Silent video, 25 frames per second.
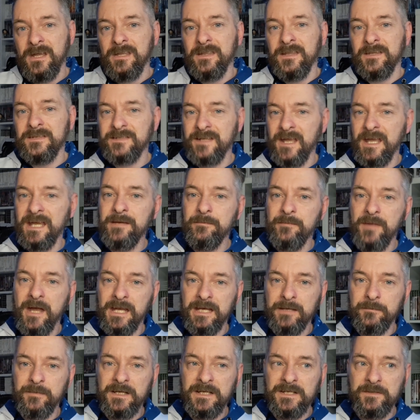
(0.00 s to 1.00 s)
the same
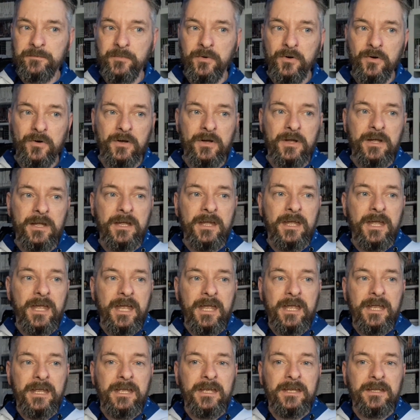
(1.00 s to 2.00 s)
enemies, but
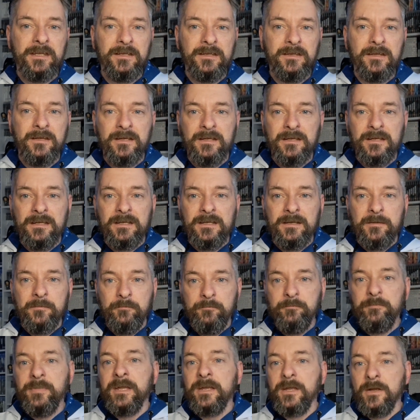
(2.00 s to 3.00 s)
in
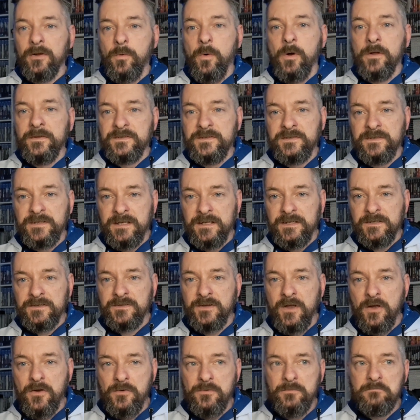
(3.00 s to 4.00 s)
bigger quantities.
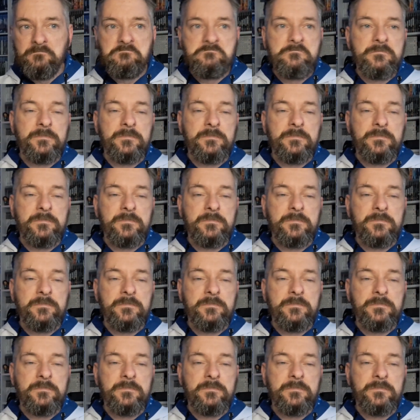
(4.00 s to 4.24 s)
So